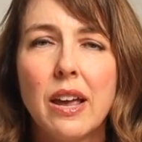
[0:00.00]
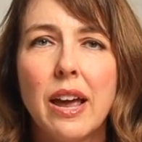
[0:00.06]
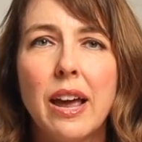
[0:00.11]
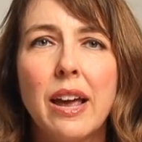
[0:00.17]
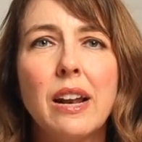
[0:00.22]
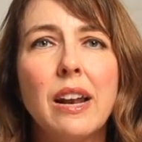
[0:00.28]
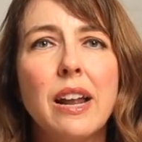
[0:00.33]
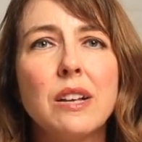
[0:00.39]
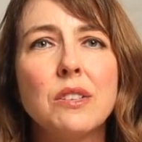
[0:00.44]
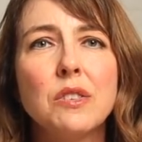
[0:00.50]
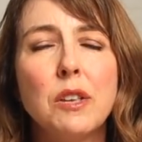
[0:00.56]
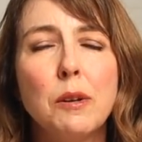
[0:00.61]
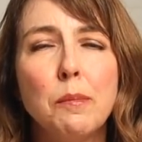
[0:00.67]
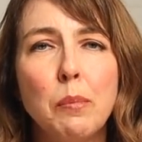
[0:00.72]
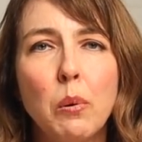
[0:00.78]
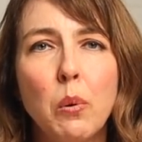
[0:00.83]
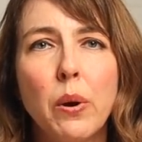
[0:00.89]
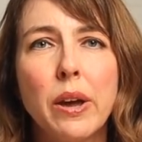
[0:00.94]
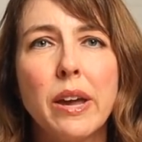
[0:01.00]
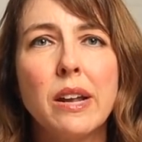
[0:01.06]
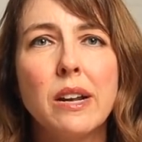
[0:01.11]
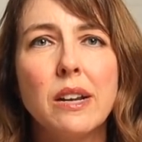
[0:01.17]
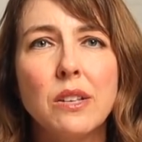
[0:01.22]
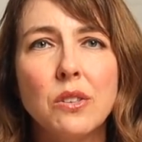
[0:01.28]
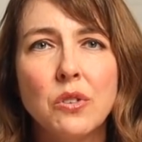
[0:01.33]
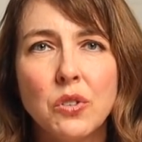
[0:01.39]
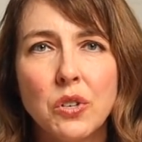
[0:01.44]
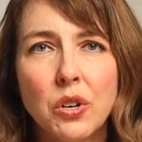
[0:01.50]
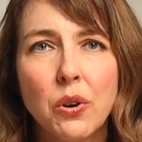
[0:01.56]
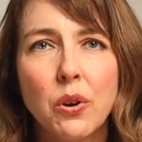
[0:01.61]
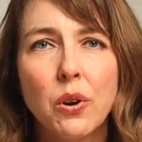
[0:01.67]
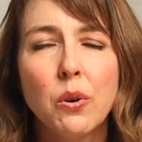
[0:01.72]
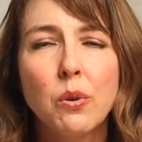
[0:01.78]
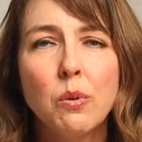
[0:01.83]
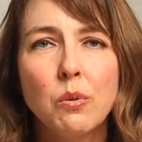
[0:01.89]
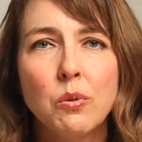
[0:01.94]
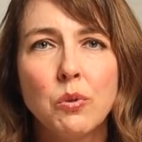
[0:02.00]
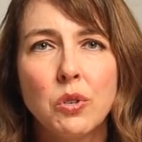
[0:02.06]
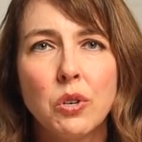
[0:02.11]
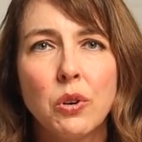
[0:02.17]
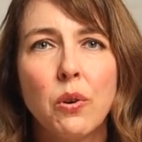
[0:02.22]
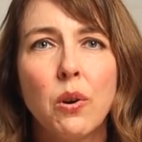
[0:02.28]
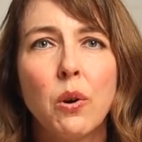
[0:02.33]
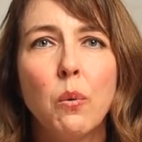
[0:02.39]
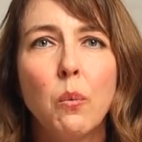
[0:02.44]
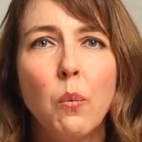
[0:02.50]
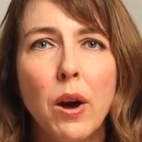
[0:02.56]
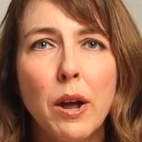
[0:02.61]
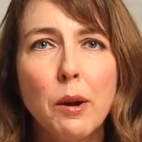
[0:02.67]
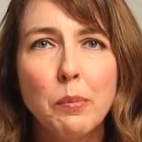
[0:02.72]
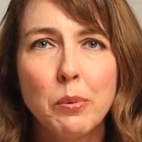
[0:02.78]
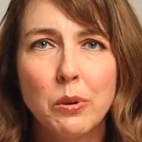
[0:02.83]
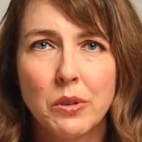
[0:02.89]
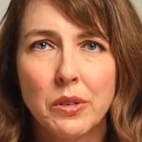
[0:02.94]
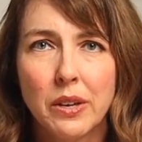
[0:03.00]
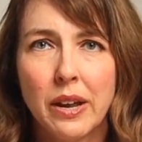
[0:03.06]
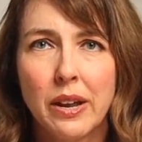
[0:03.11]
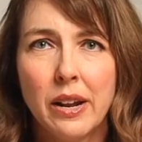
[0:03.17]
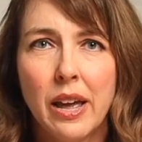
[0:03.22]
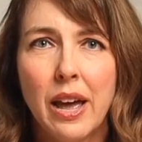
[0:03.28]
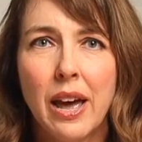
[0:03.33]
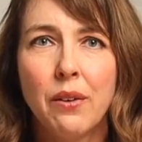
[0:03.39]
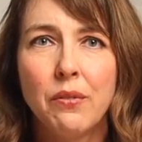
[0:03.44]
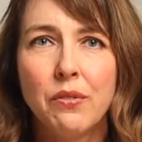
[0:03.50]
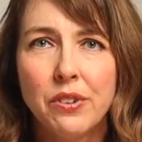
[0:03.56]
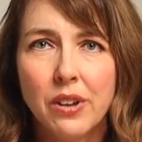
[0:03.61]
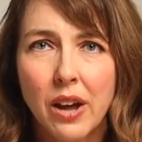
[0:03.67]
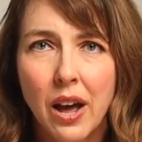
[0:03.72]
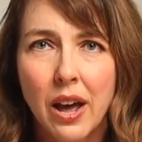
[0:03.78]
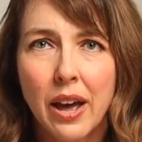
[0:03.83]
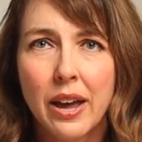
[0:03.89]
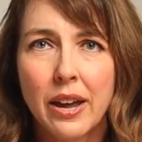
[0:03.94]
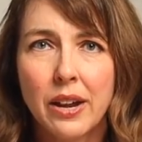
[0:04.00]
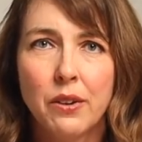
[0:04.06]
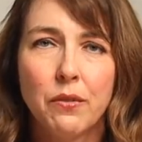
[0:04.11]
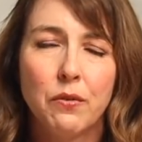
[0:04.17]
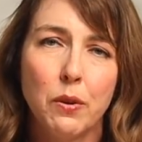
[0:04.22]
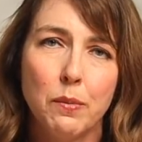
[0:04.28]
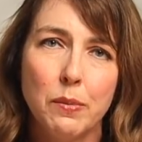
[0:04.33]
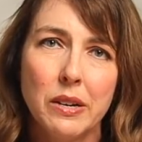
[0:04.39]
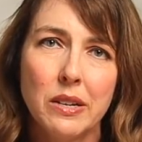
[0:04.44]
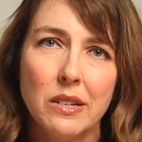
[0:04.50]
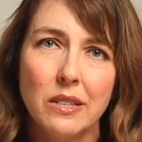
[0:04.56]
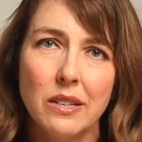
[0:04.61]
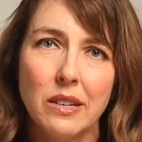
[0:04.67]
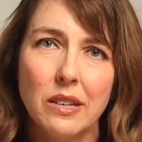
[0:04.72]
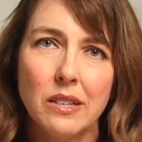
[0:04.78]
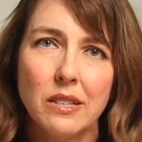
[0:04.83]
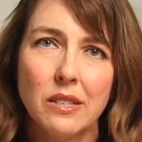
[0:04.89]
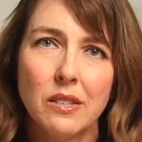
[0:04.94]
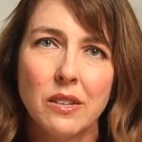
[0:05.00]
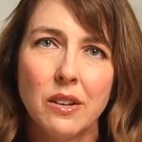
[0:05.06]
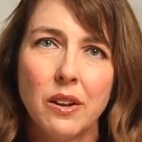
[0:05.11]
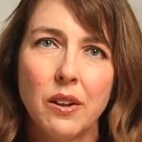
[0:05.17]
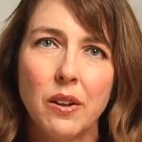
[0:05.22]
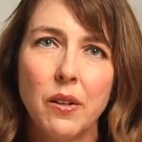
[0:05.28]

and less than 0.001% have died from the disease.